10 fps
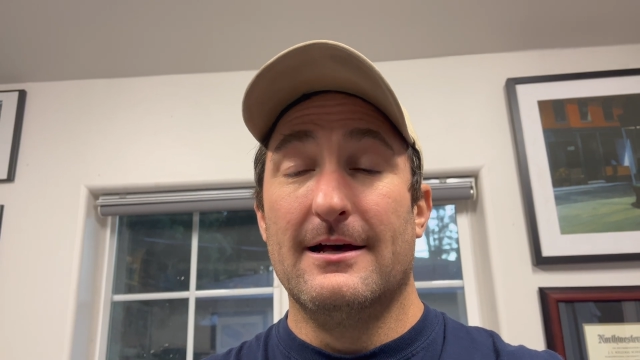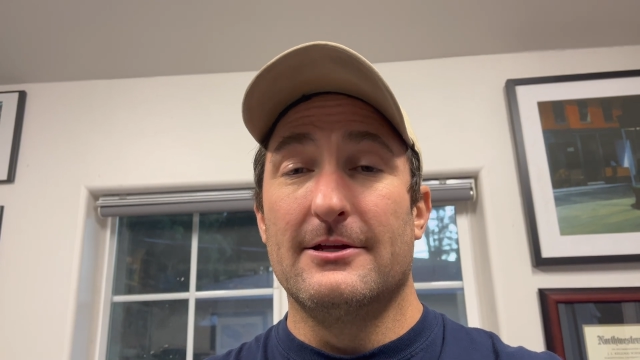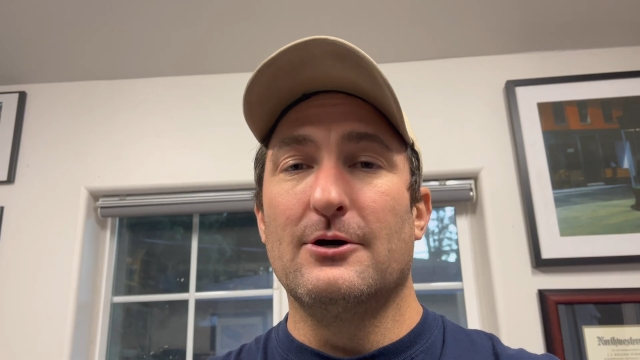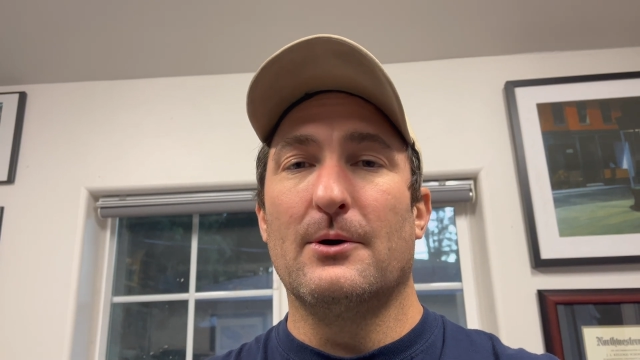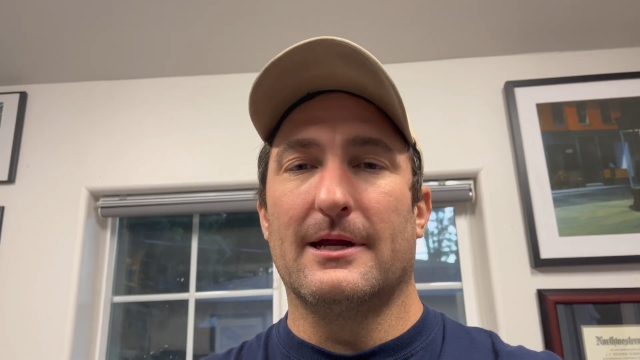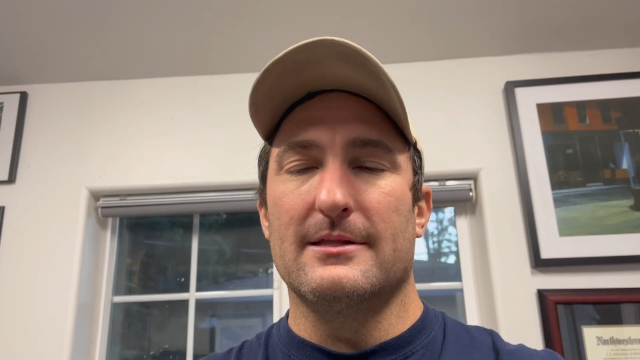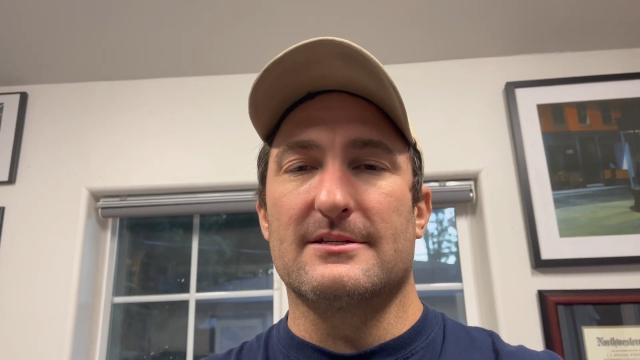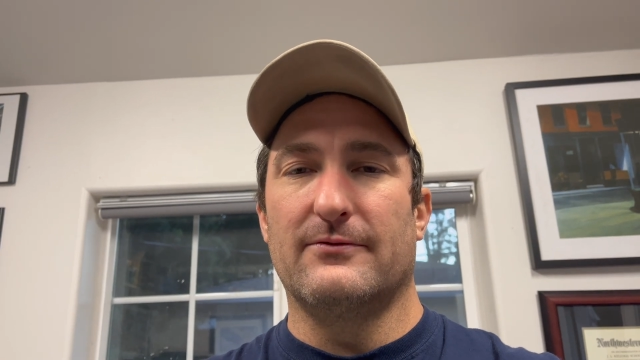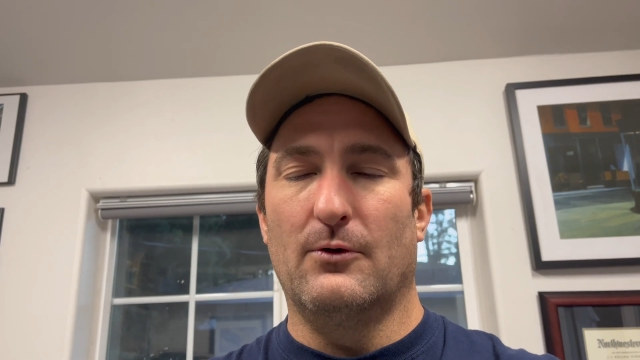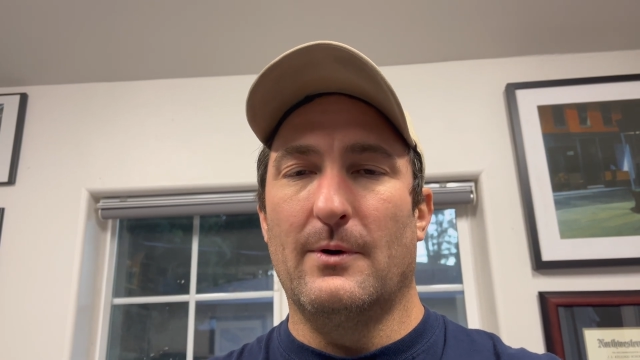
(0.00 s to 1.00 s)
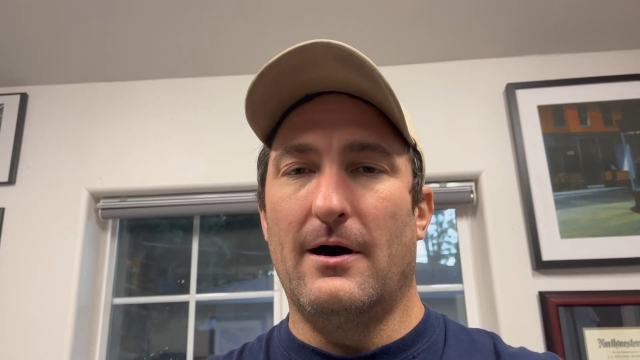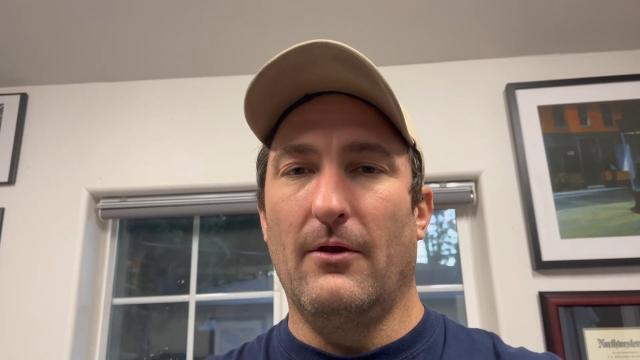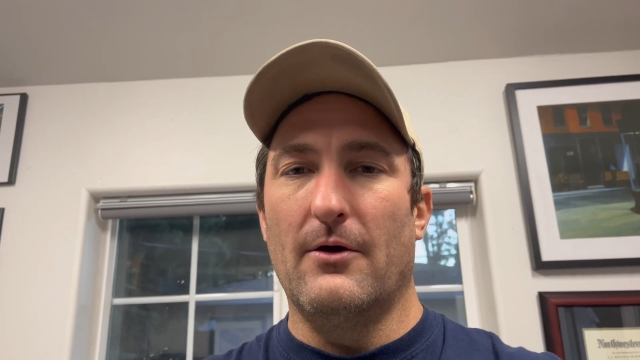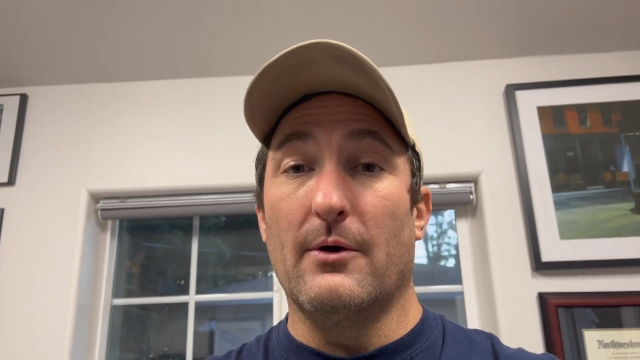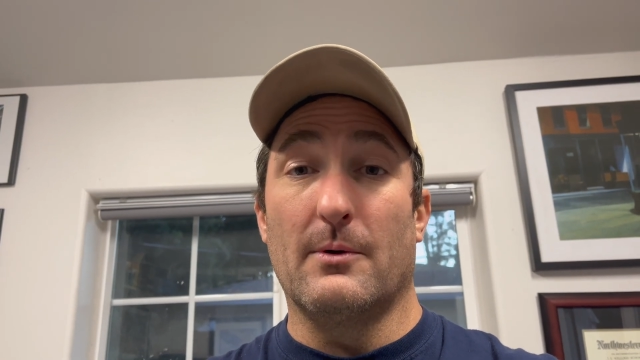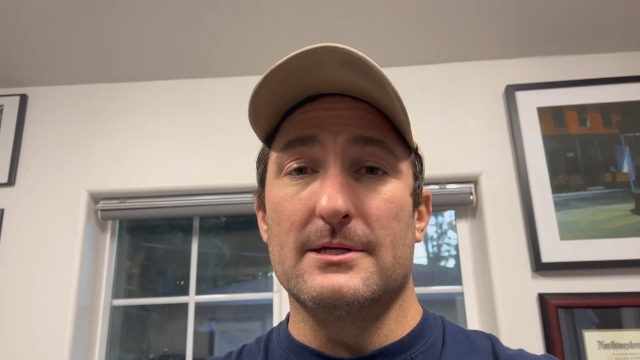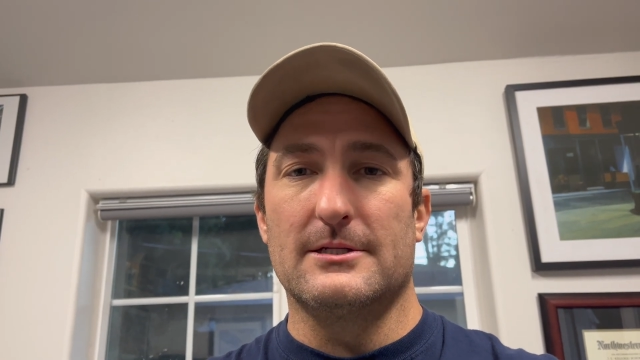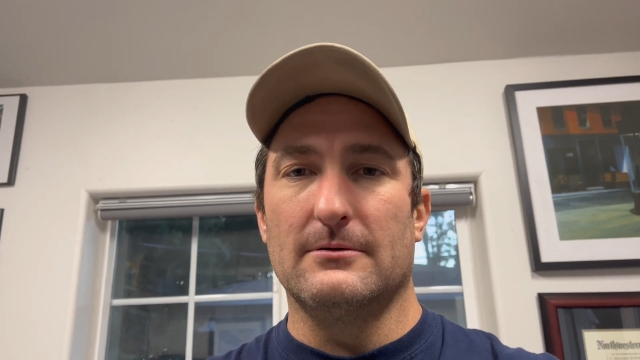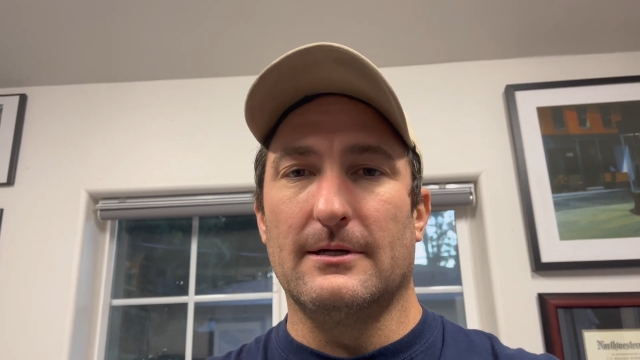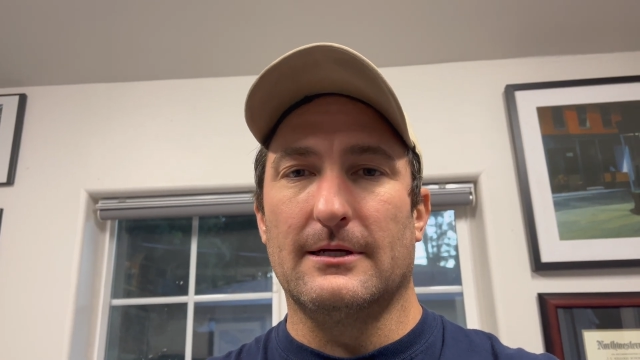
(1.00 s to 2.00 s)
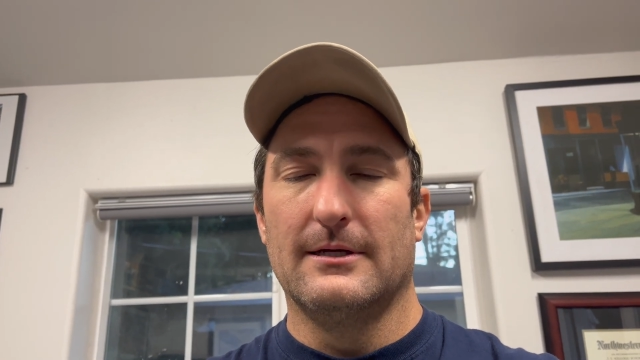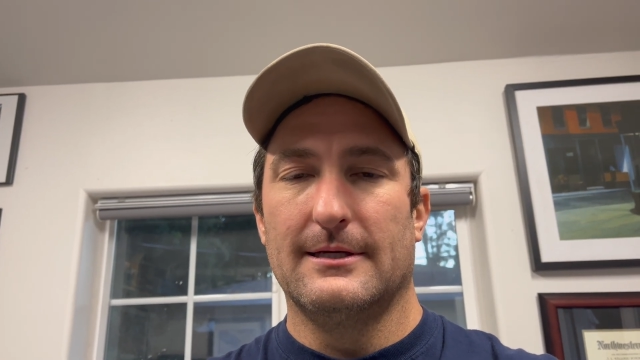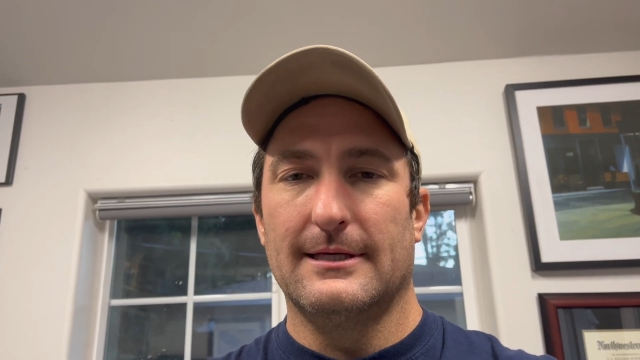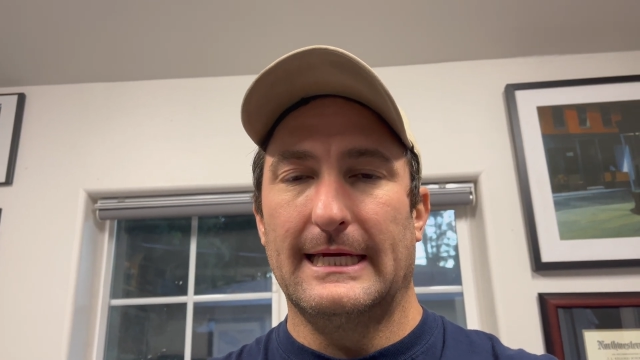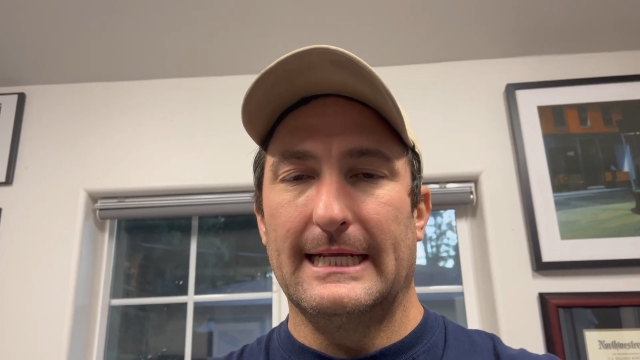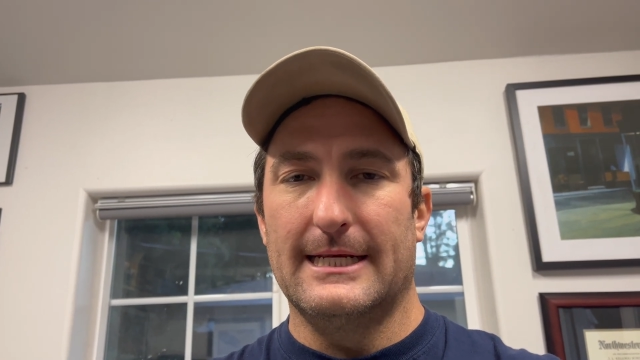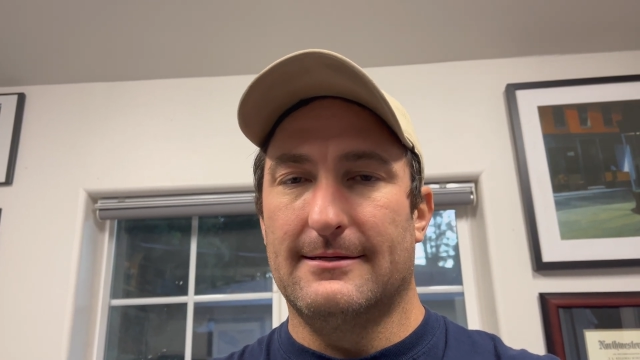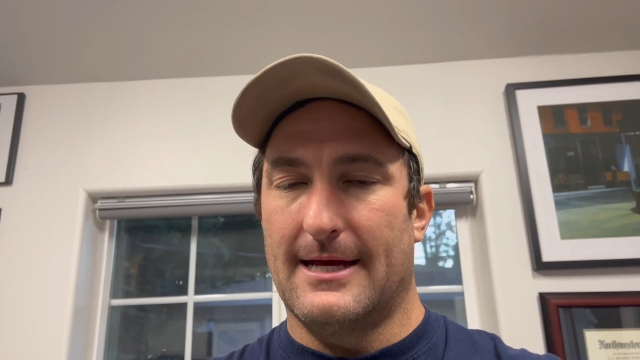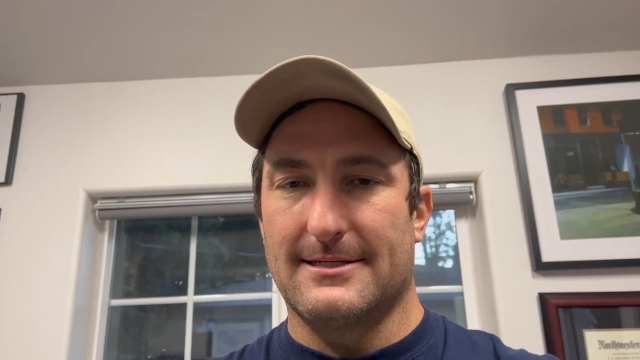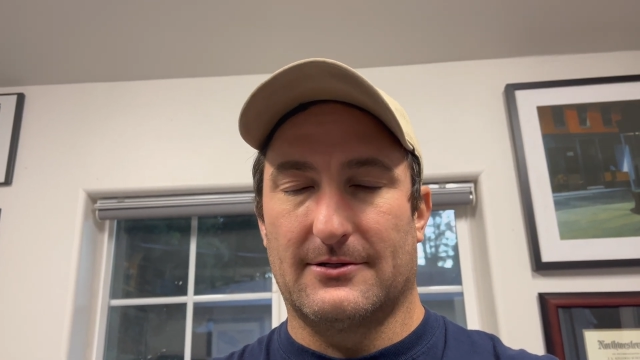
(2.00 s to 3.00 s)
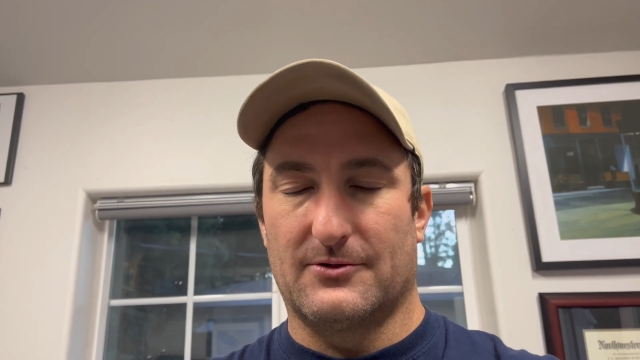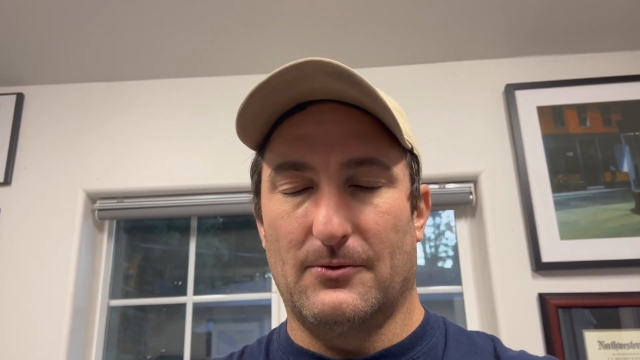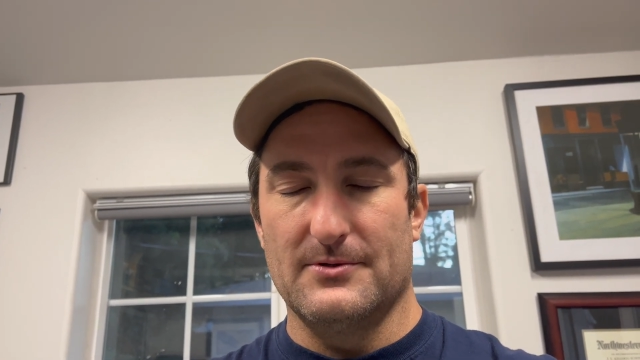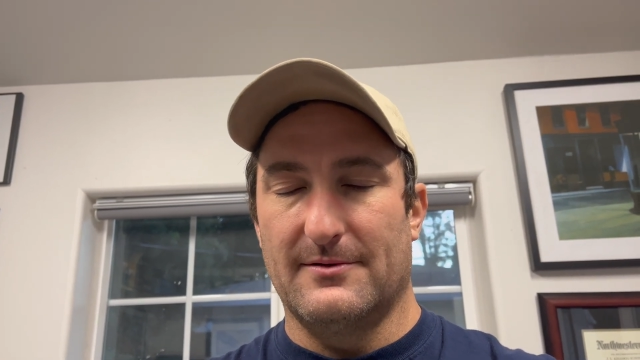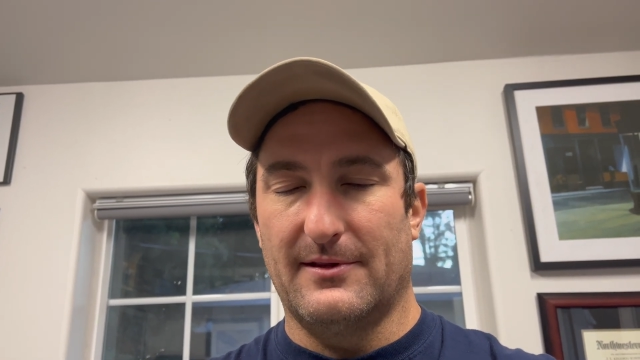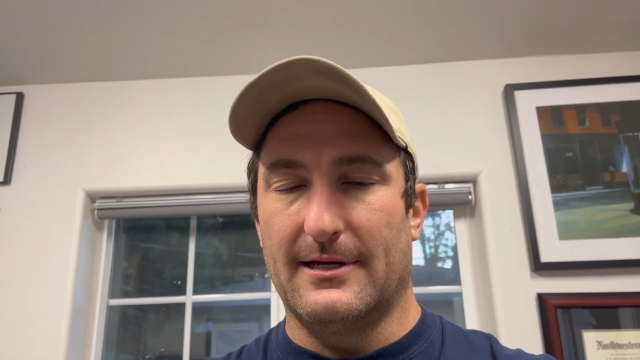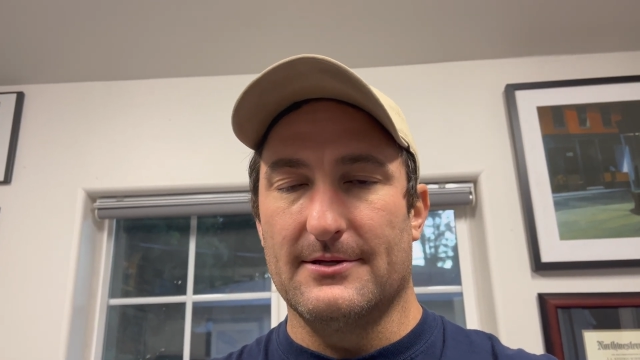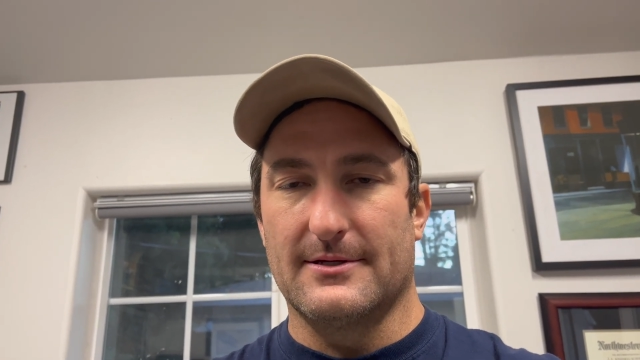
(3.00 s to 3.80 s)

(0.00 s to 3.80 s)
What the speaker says: going into this full well, knowing what he's doing, and he has like controls and everything else.